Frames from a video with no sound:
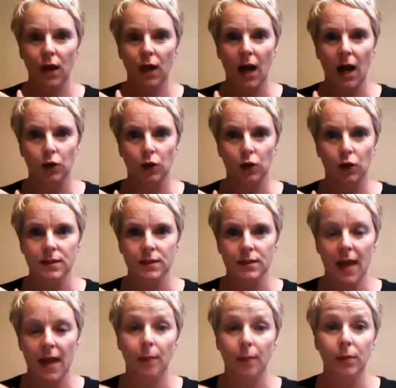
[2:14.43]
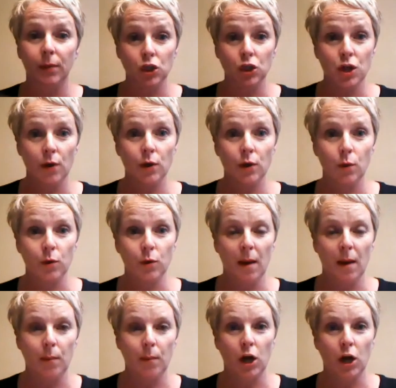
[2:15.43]
colors, and I'm going to show you with
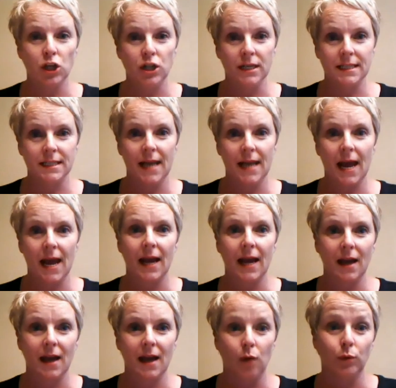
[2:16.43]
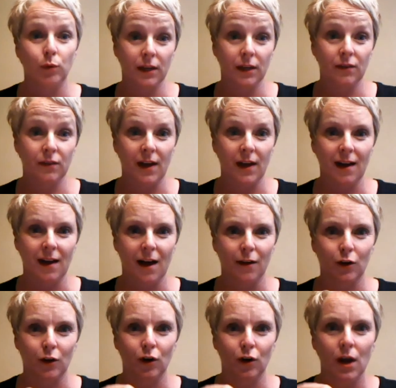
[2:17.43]
my project today a really fun
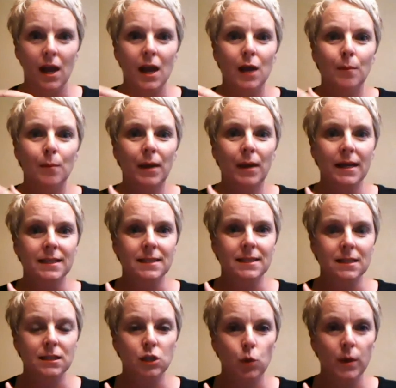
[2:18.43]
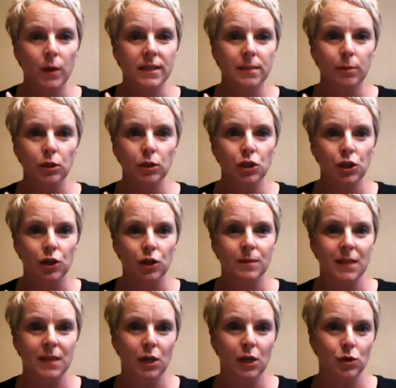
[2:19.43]
color but it's squeezable
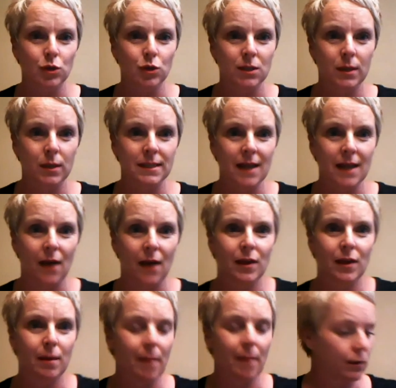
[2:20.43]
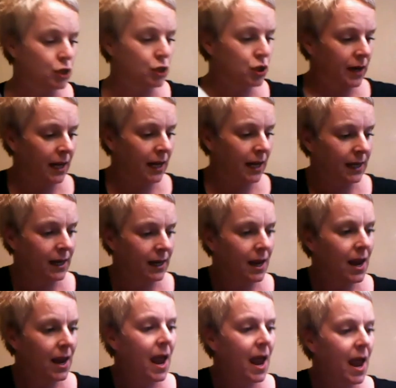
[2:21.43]
tubes that you just squeeze out the amount you need,
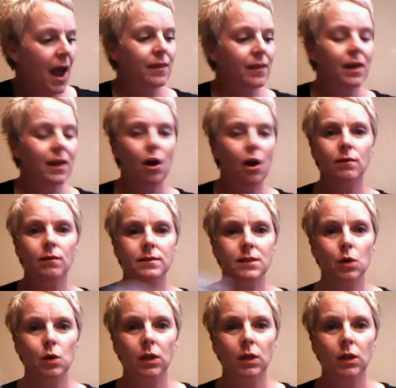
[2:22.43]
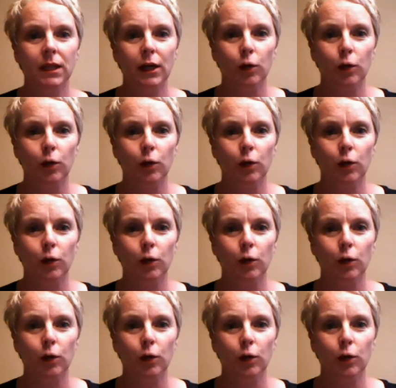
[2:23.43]
and then also clear